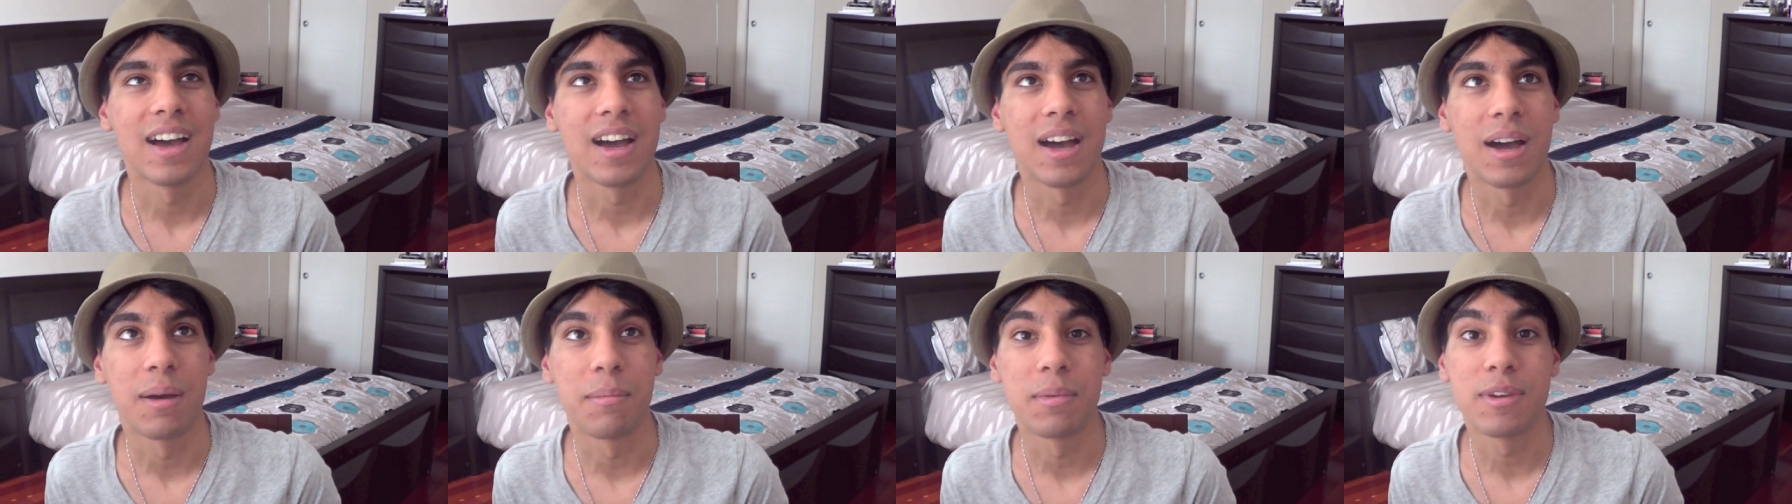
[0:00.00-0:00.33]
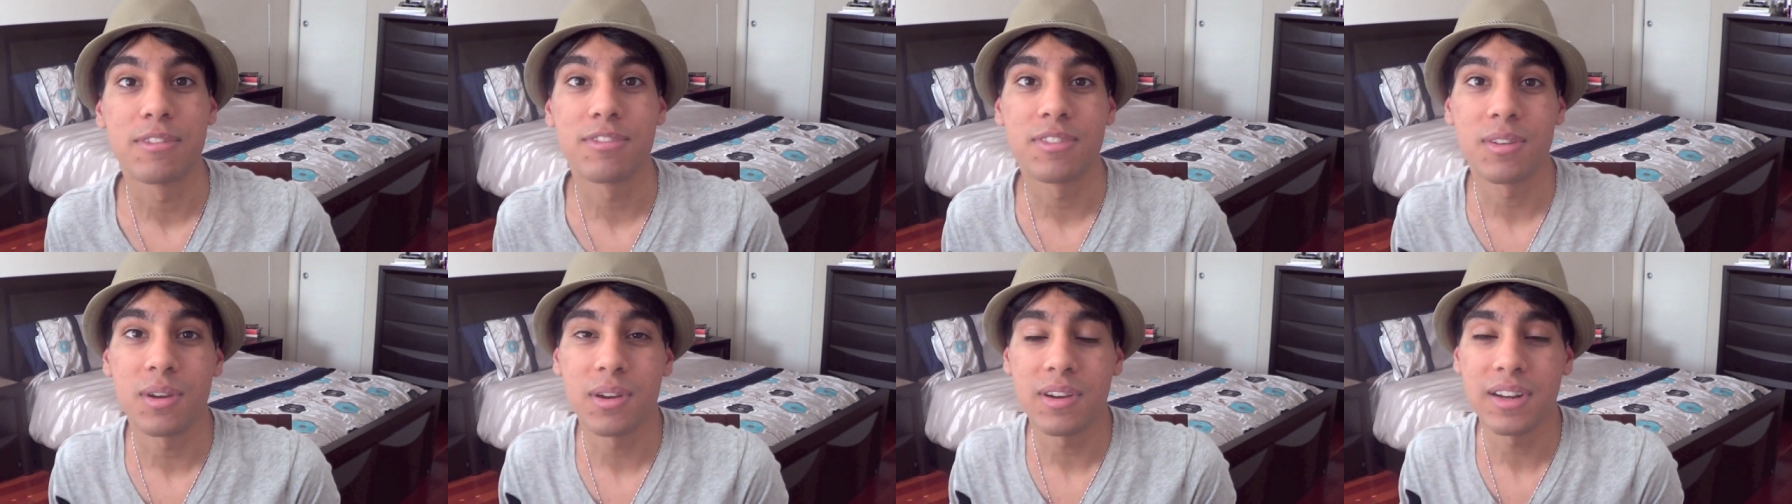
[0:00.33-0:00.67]
Um,
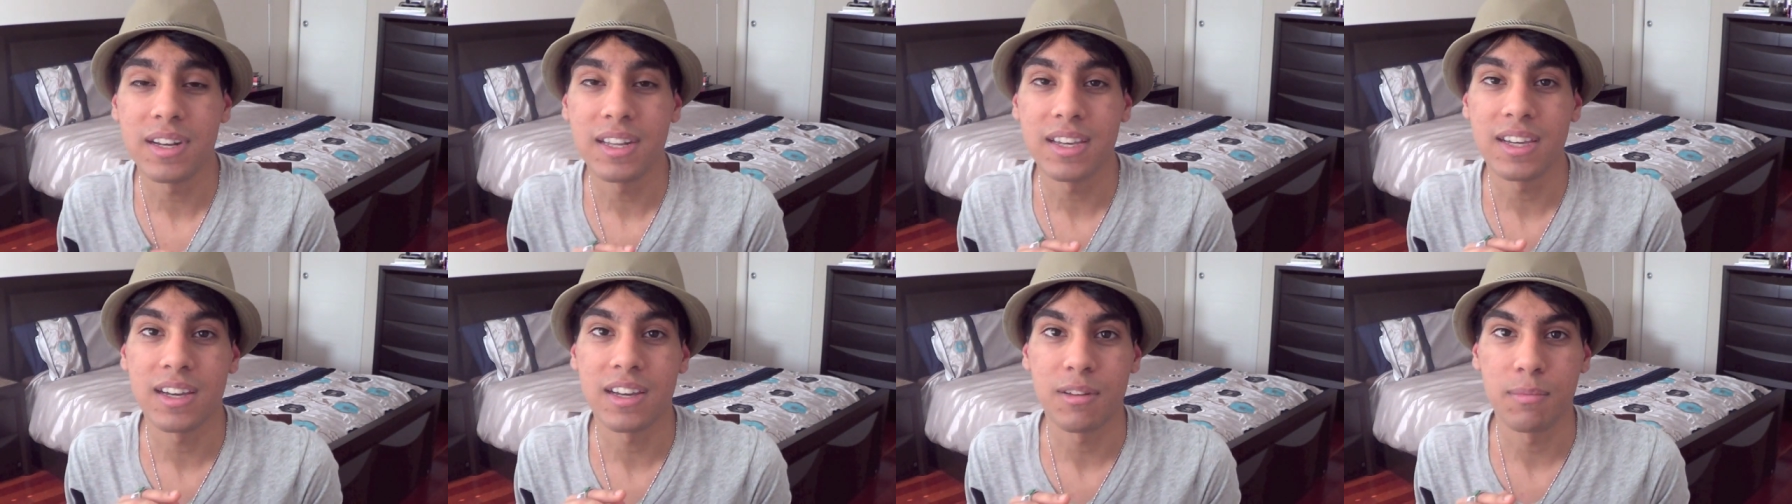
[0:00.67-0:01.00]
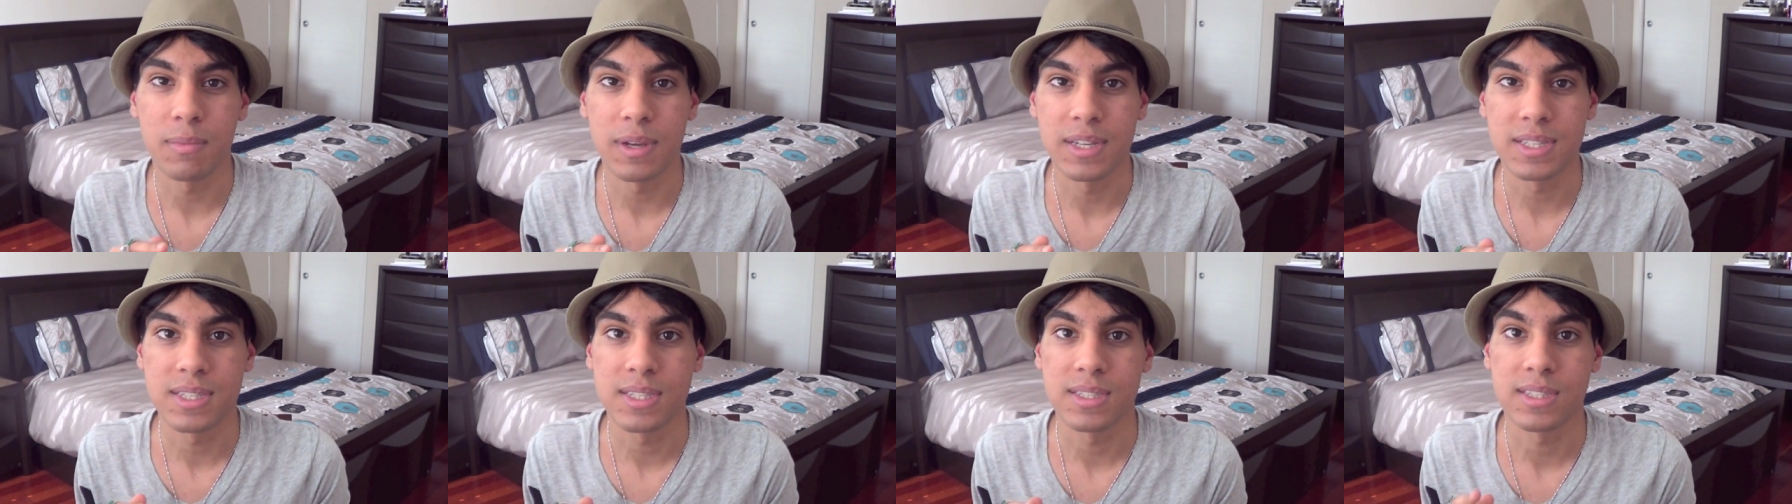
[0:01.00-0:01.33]
if there are any kind
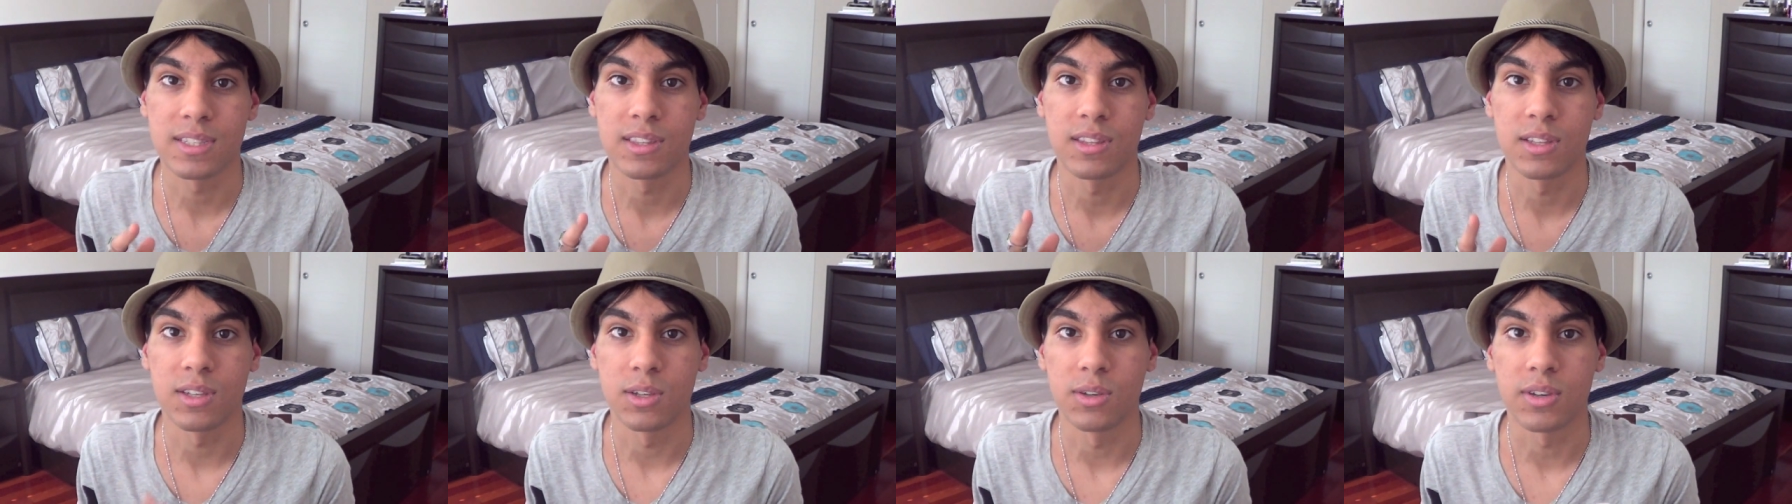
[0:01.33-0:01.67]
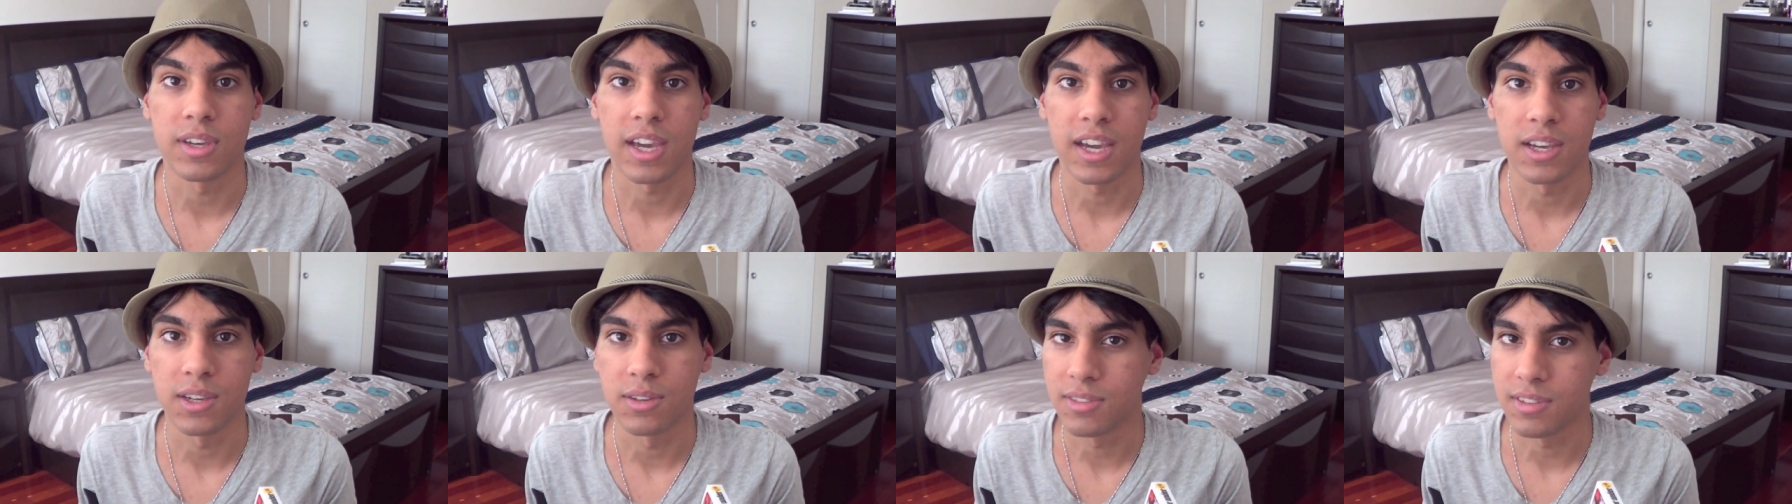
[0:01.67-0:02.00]
of places in the
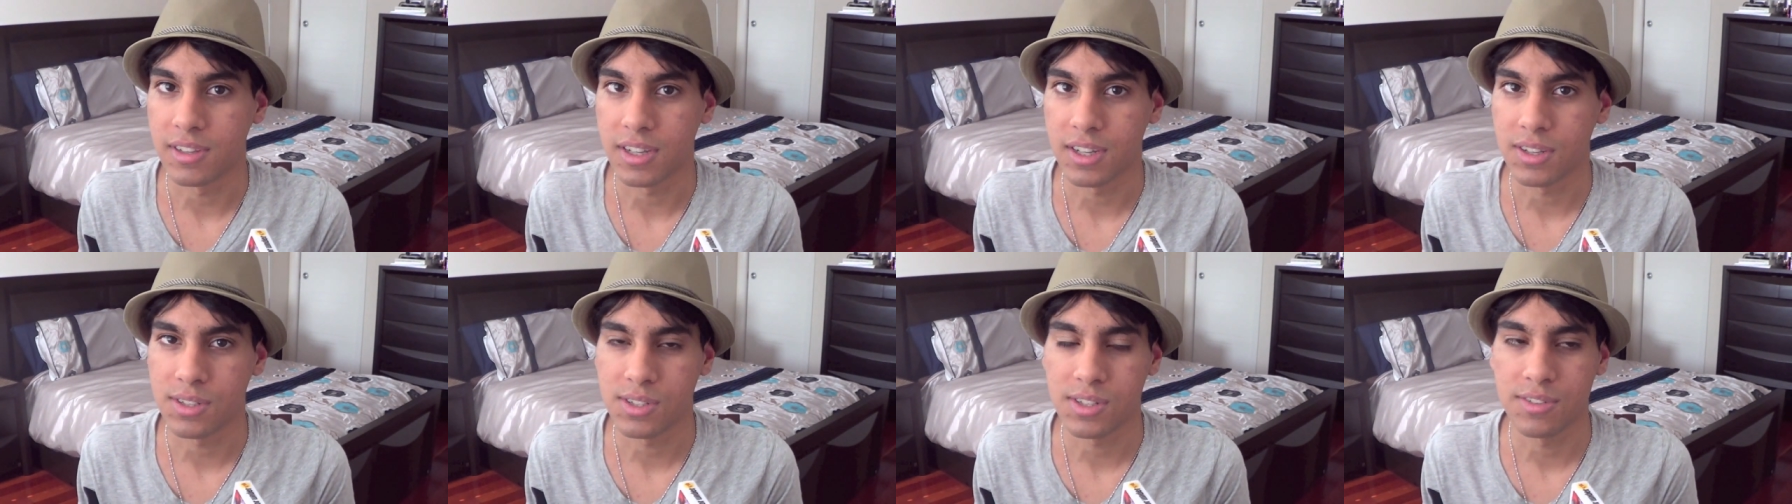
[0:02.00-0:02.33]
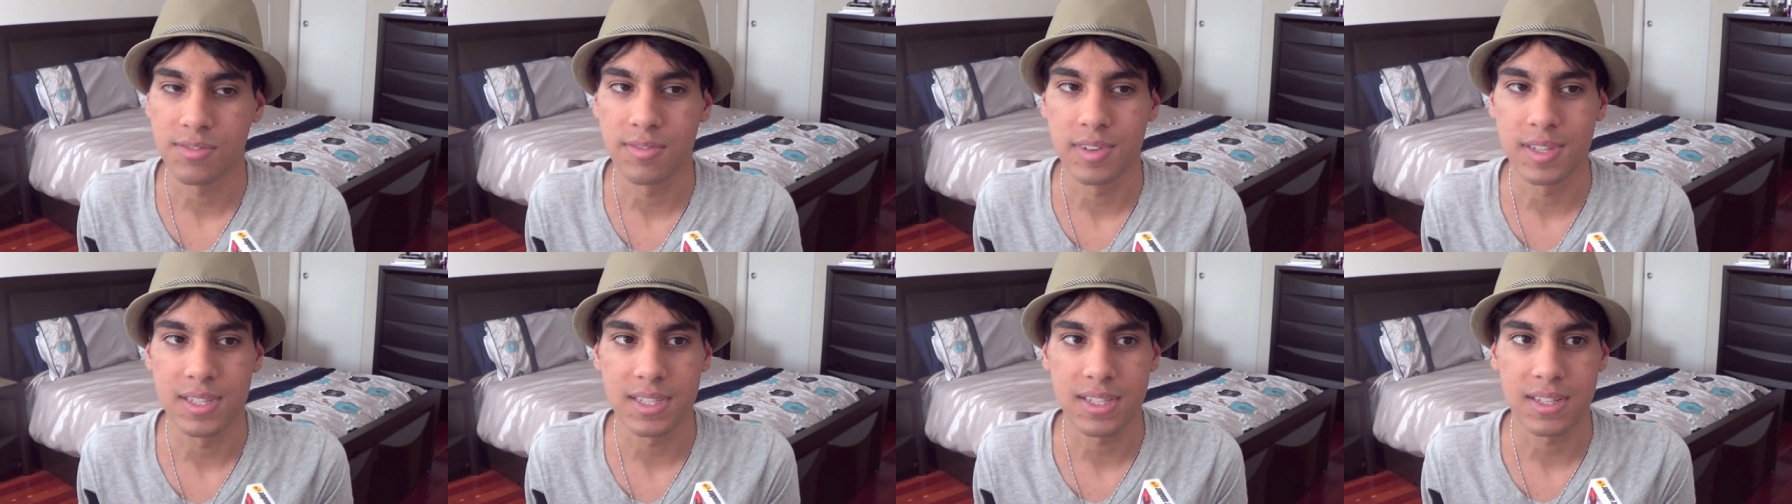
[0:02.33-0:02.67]
UK you think I
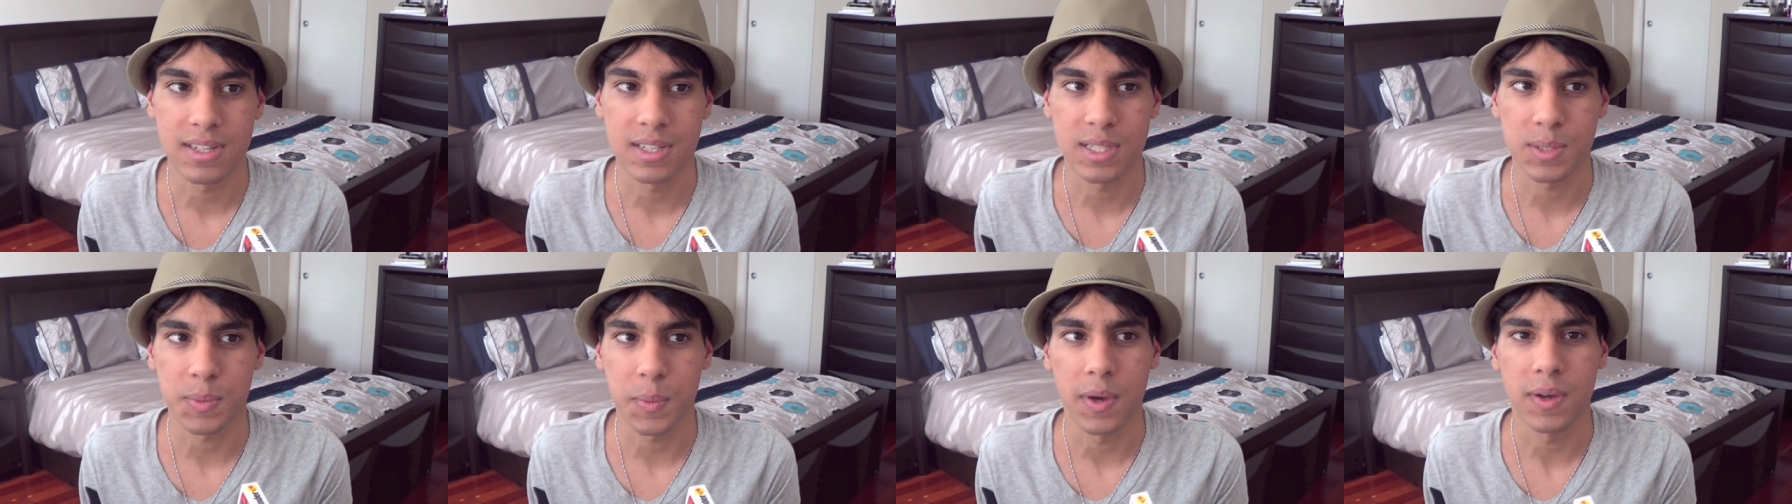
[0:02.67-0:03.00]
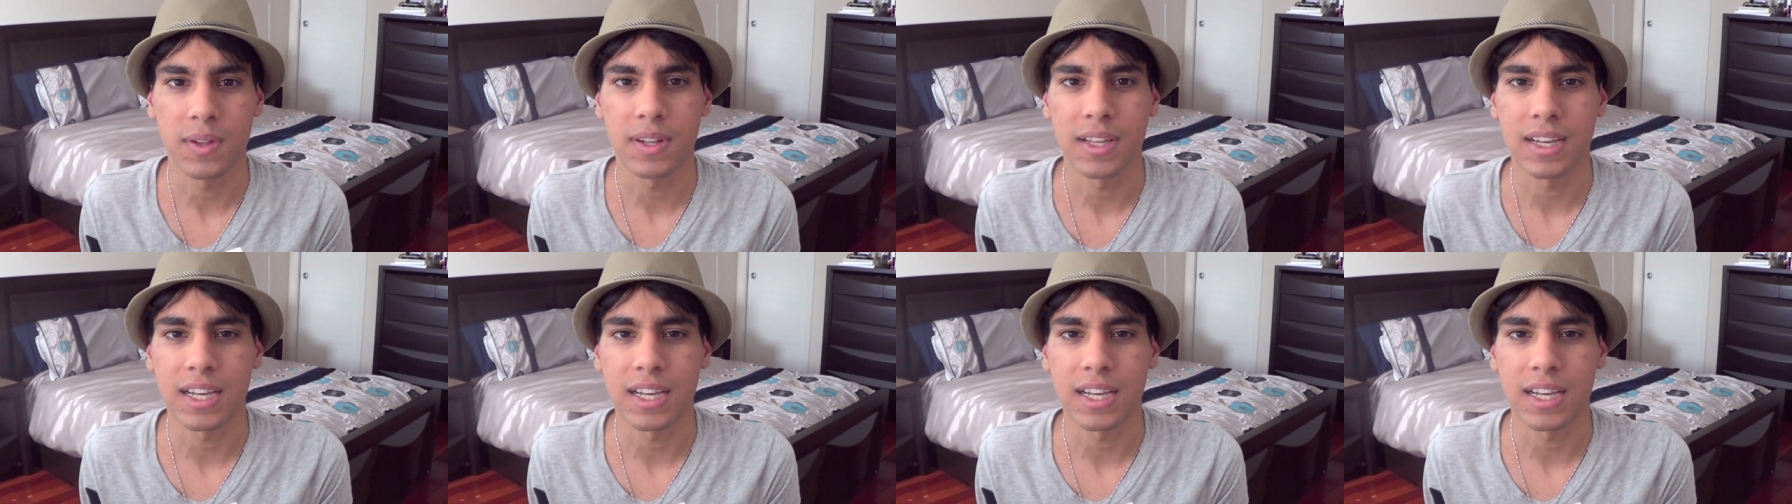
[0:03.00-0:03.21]
should visit as well,